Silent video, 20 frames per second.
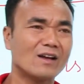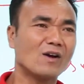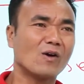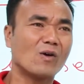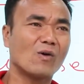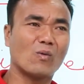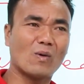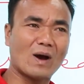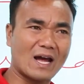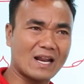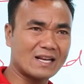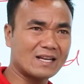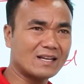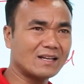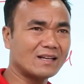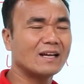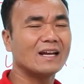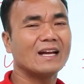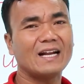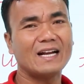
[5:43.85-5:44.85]
One,
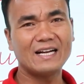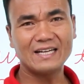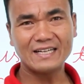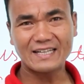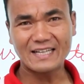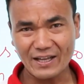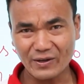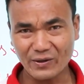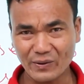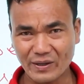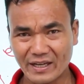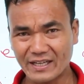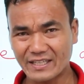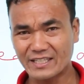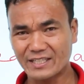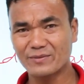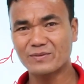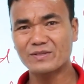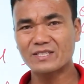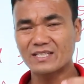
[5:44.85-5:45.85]

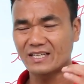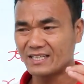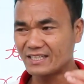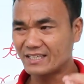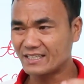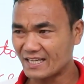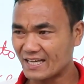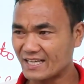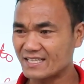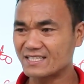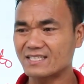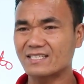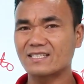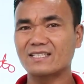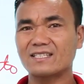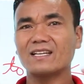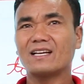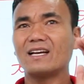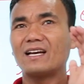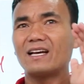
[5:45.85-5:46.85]
interrogative sentence